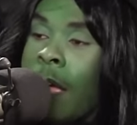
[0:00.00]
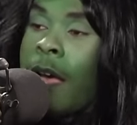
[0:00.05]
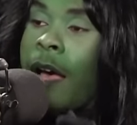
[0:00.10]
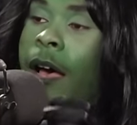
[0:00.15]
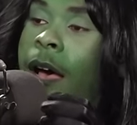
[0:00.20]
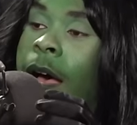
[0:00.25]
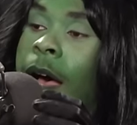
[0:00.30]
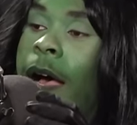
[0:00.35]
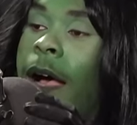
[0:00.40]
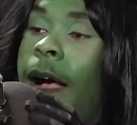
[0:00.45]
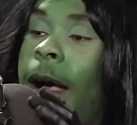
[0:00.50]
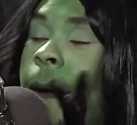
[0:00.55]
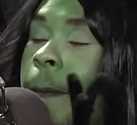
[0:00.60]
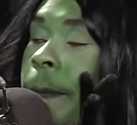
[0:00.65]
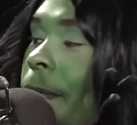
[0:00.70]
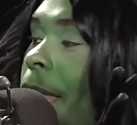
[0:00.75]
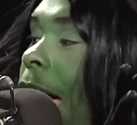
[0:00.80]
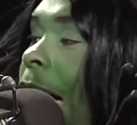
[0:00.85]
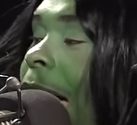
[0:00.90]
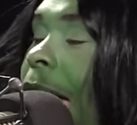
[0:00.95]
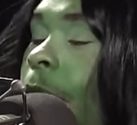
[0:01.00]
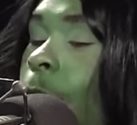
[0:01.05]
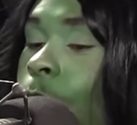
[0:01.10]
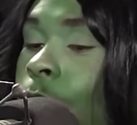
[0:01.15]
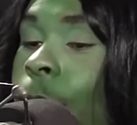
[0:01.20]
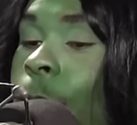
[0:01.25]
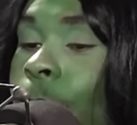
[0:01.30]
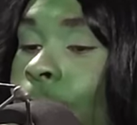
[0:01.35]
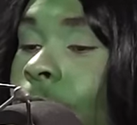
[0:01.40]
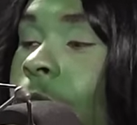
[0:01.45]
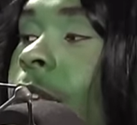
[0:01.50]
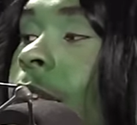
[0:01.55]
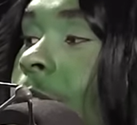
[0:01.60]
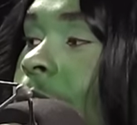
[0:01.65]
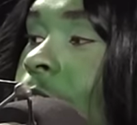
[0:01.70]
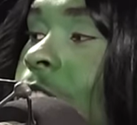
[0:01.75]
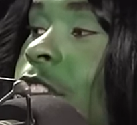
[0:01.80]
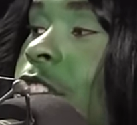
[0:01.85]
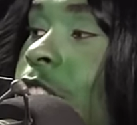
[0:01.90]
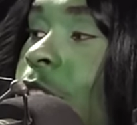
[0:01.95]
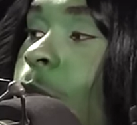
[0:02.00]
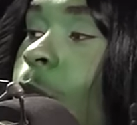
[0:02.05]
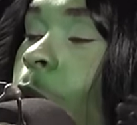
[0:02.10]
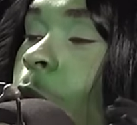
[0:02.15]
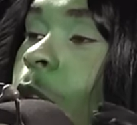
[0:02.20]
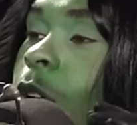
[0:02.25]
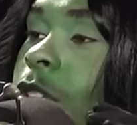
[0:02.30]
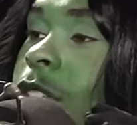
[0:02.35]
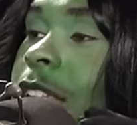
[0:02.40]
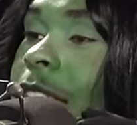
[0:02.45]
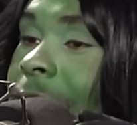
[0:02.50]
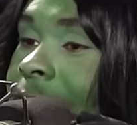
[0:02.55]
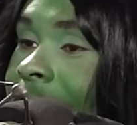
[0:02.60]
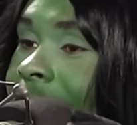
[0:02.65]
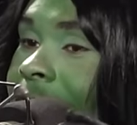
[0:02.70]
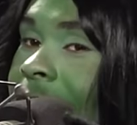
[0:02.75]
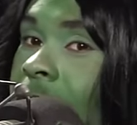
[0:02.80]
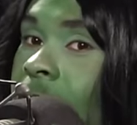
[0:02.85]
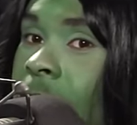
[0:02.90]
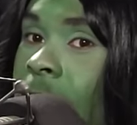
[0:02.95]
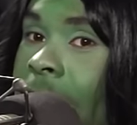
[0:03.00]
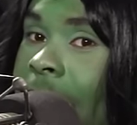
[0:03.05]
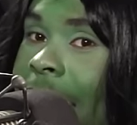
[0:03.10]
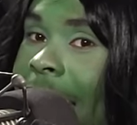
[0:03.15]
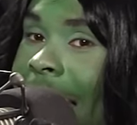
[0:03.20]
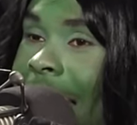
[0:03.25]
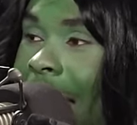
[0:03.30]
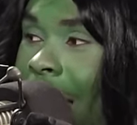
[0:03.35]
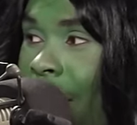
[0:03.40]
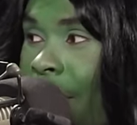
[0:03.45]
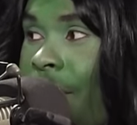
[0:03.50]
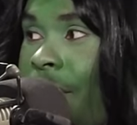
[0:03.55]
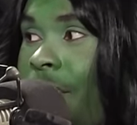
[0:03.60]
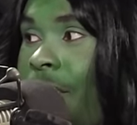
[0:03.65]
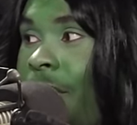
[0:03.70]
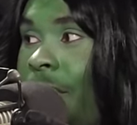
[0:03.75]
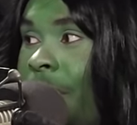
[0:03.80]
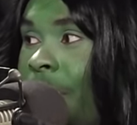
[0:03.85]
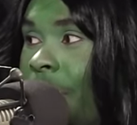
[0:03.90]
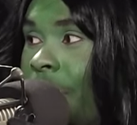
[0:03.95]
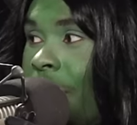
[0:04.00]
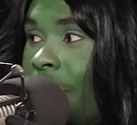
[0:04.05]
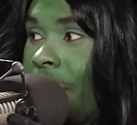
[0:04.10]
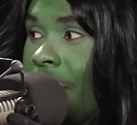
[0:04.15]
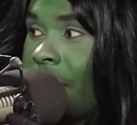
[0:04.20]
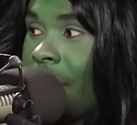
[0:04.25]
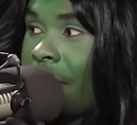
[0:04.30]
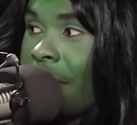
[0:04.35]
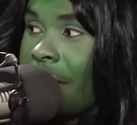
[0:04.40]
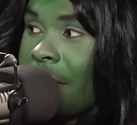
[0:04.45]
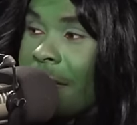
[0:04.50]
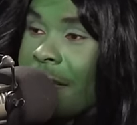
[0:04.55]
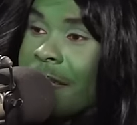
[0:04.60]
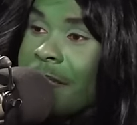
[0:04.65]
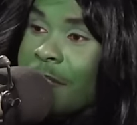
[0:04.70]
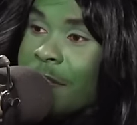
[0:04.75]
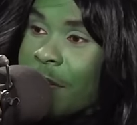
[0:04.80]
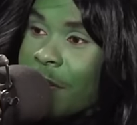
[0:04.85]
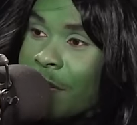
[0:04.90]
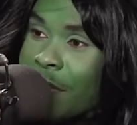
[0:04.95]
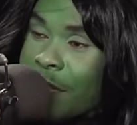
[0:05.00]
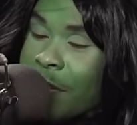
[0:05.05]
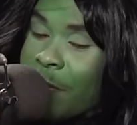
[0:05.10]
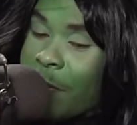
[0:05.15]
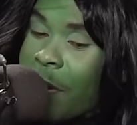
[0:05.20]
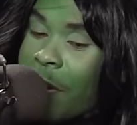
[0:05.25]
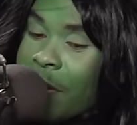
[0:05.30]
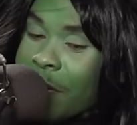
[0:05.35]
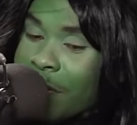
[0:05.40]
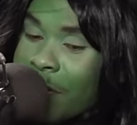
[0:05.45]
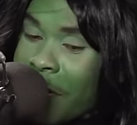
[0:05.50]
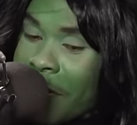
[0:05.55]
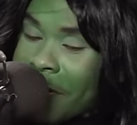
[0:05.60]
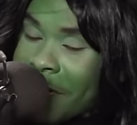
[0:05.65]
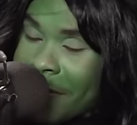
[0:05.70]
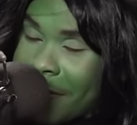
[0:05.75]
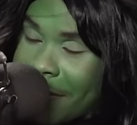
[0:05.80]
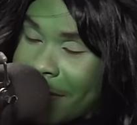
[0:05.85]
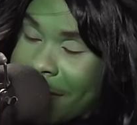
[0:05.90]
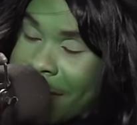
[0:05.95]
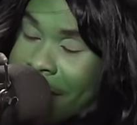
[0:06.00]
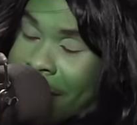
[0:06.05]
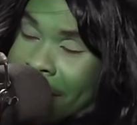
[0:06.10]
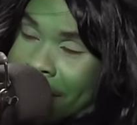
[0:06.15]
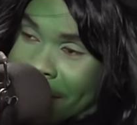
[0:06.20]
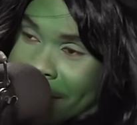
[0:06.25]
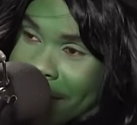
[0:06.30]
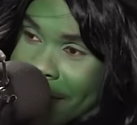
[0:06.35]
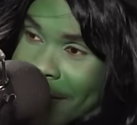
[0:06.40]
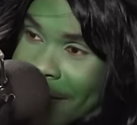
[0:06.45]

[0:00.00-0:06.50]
Uh, I would put Tootsie Rolls in F. I, I would also put it in F. Tootsie Rolls are disgusting.